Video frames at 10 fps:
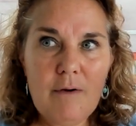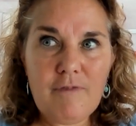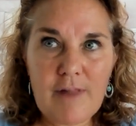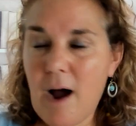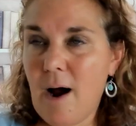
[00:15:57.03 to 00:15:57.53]

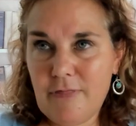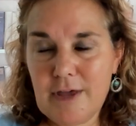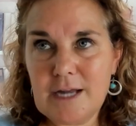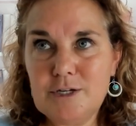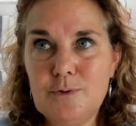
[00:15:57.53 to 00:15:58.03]
flower, I
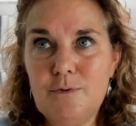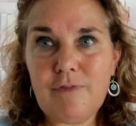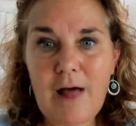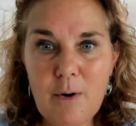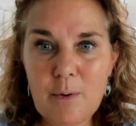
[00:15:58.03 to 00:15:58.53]
think I do.
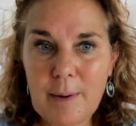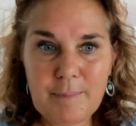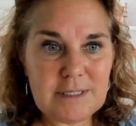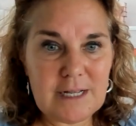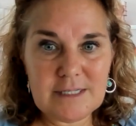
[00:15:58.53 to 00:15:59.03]
Flower
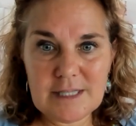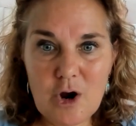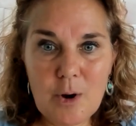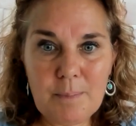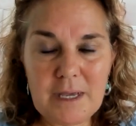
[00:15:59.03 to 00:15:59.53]
represents
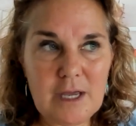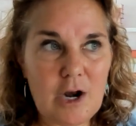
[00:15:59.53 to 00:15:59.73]
therapy,